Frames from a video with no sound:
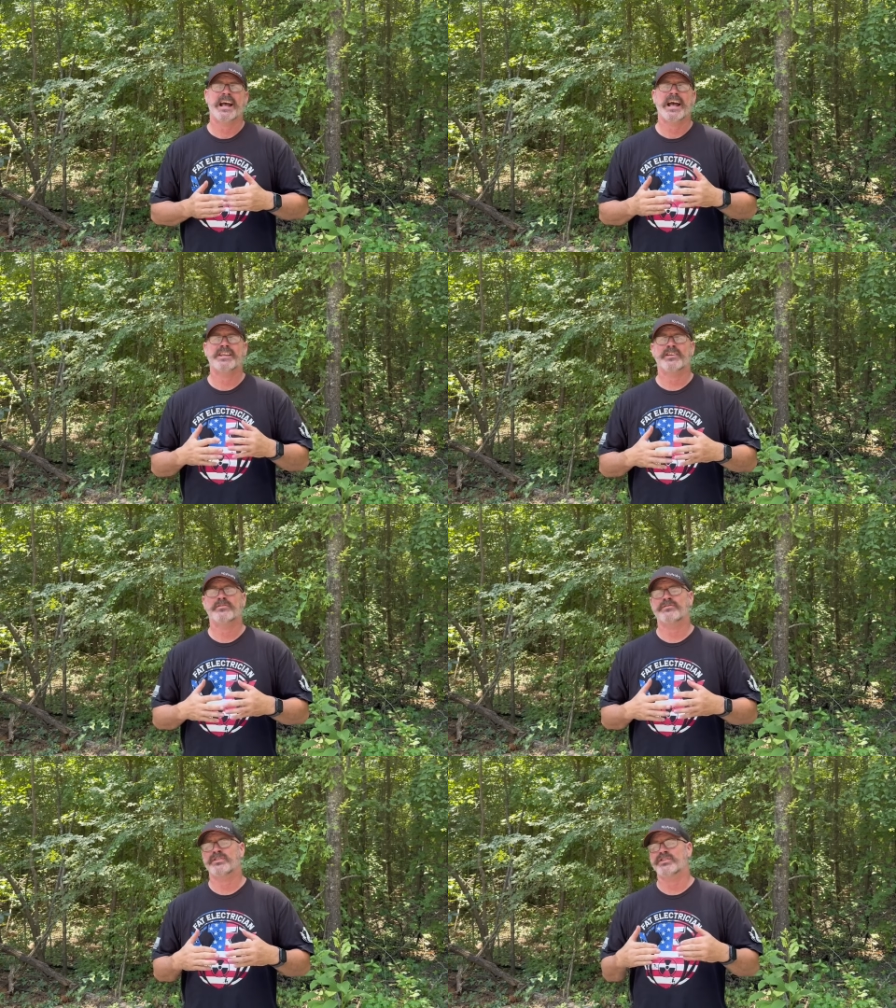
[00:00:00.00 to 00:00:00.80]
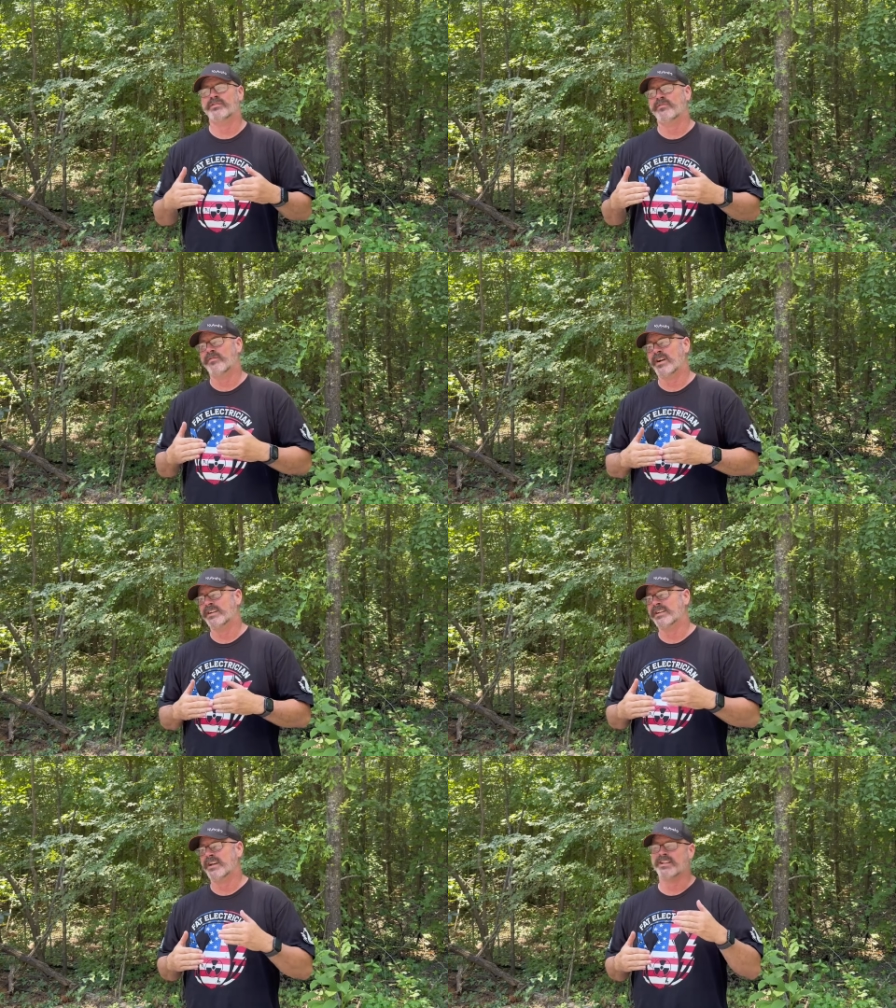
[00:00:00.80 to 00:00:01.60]
I usually do
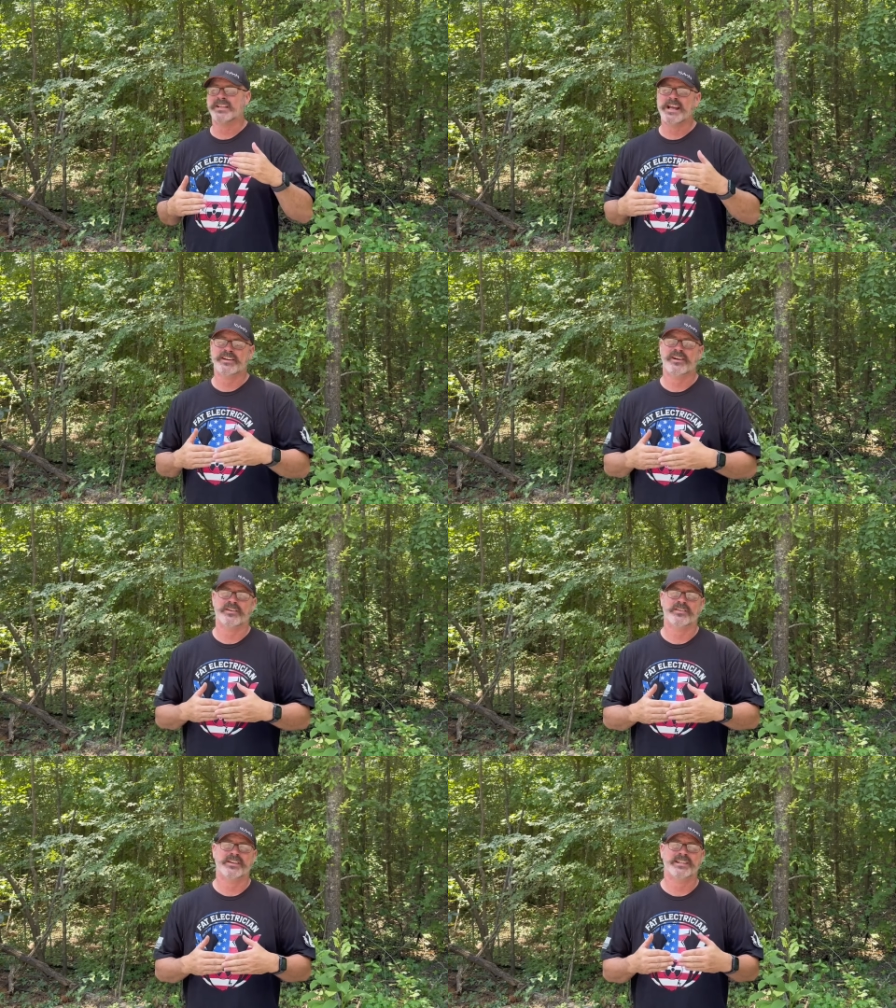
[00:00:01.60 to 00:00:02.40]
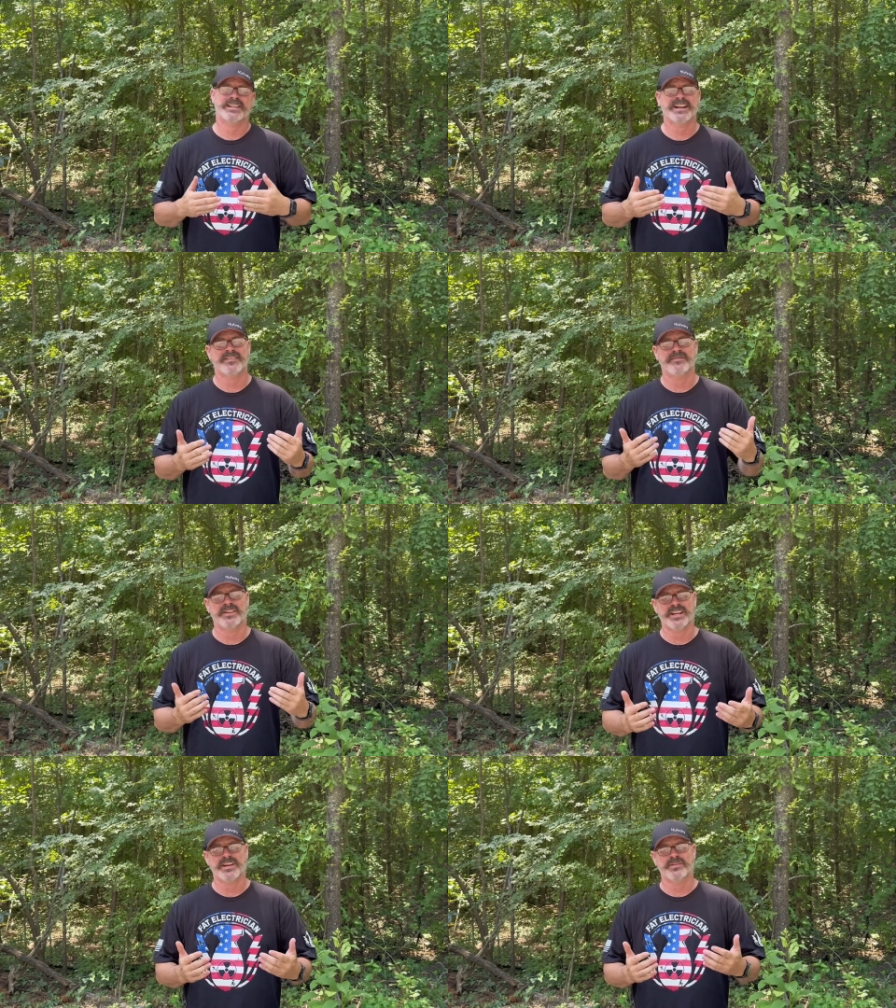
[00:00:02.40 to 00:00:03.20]
fun, light-hearted kind of
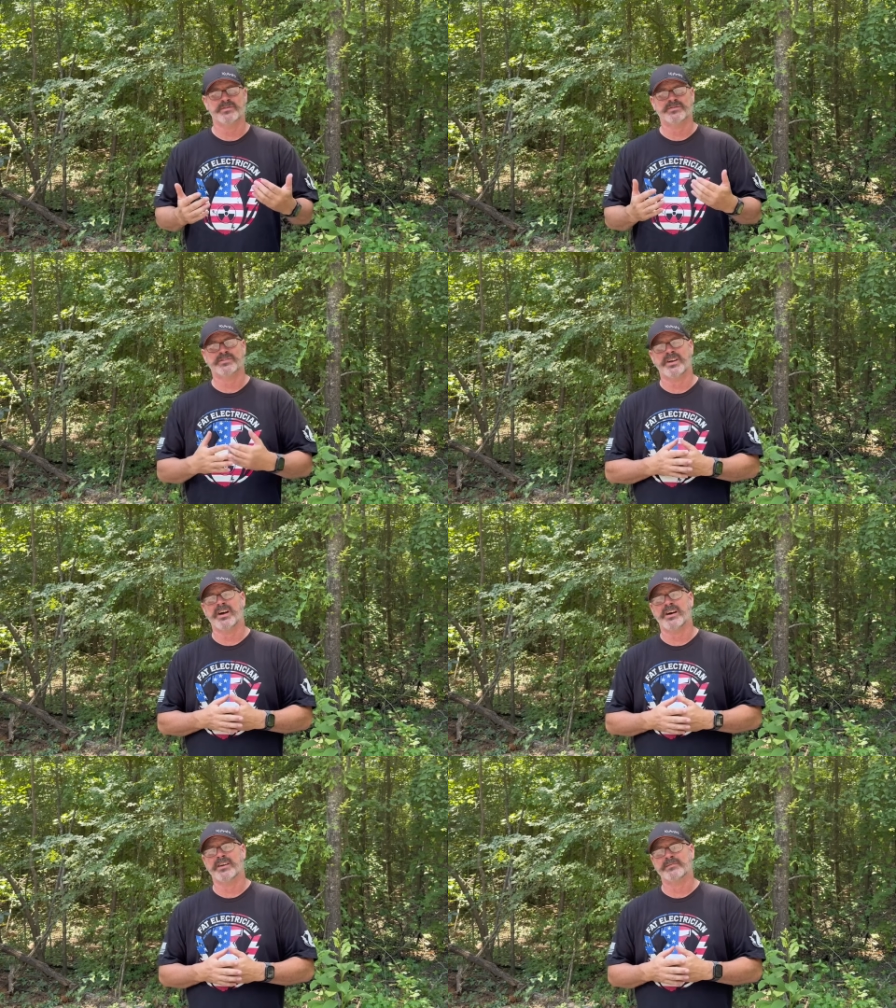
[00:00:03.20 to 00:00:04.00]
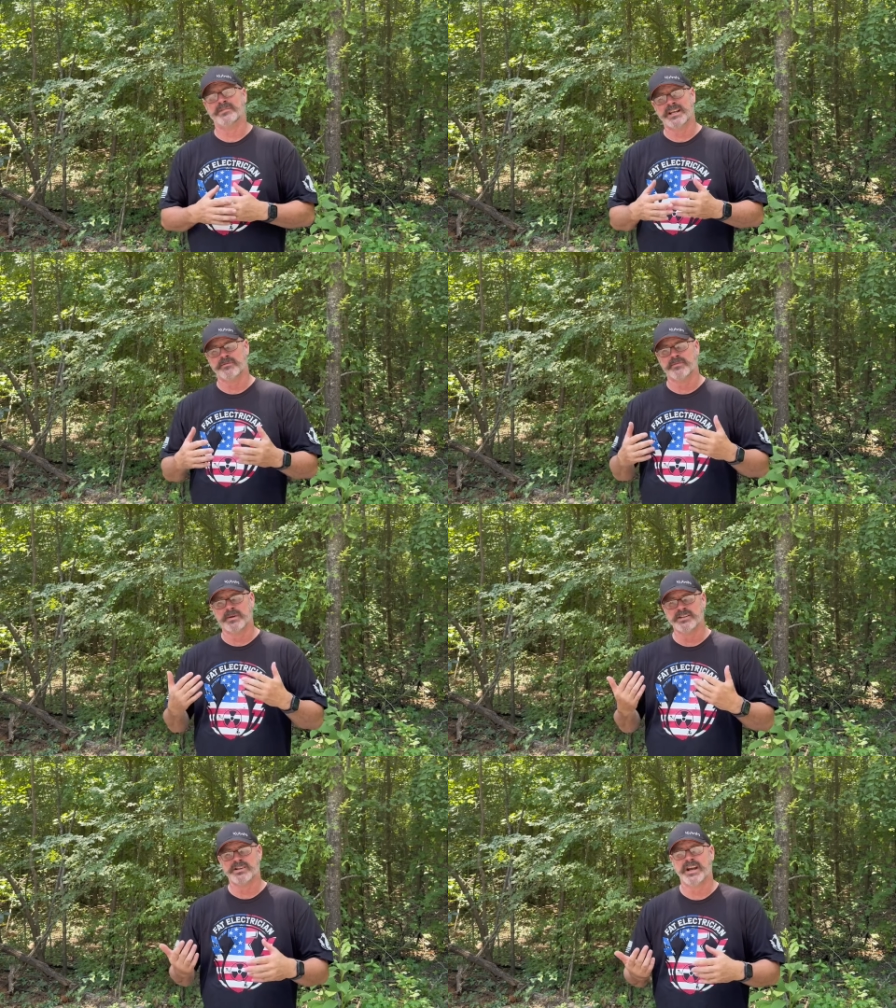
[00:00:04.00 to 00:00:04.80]
videos on playing with
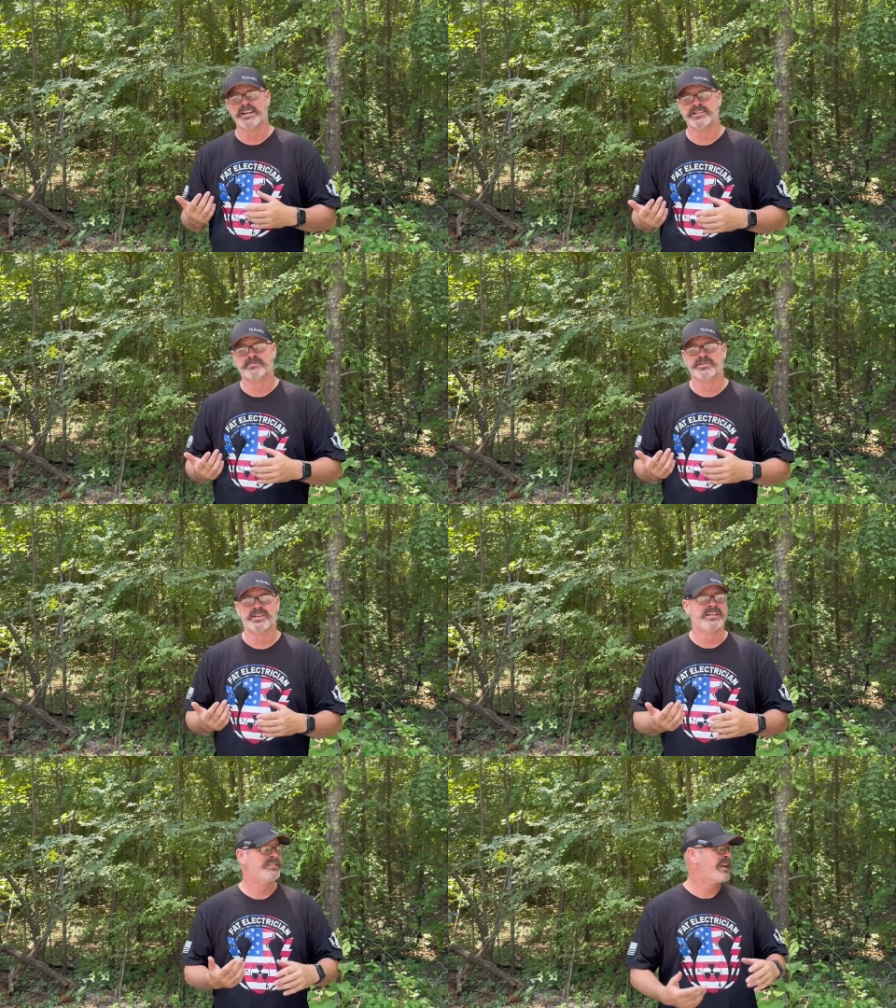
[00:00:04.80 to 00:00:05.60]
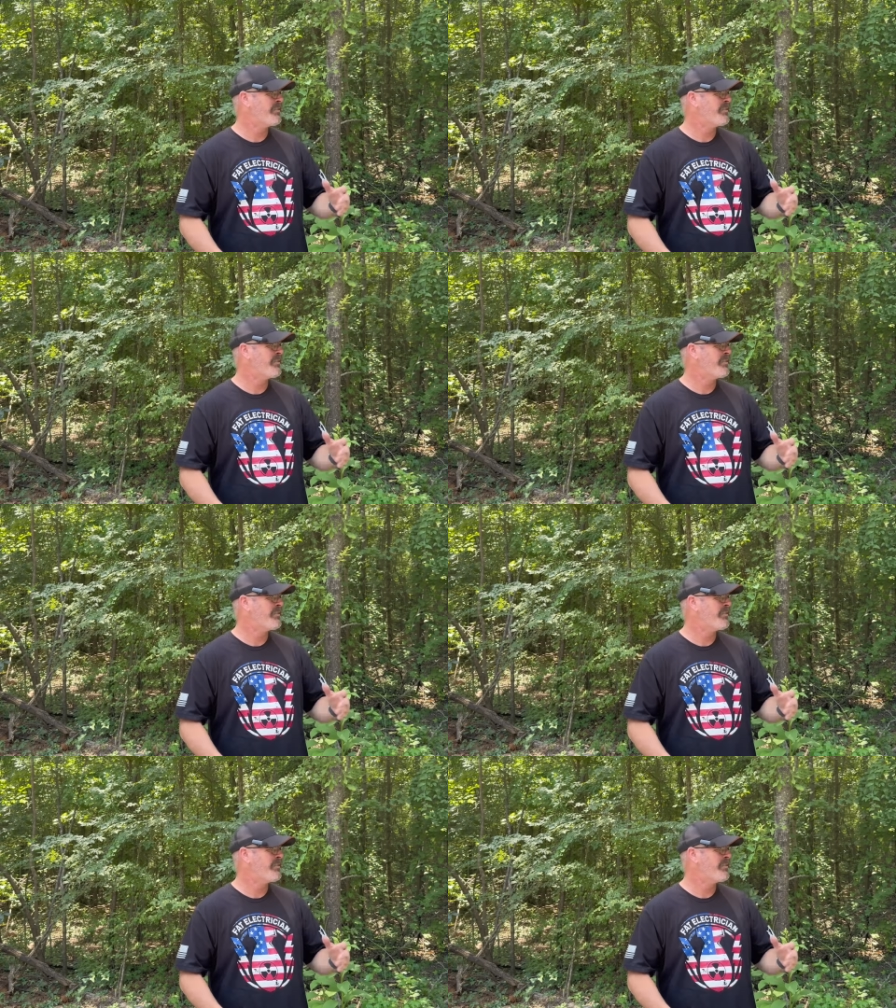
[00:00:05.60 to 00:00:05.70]
my Chinese machines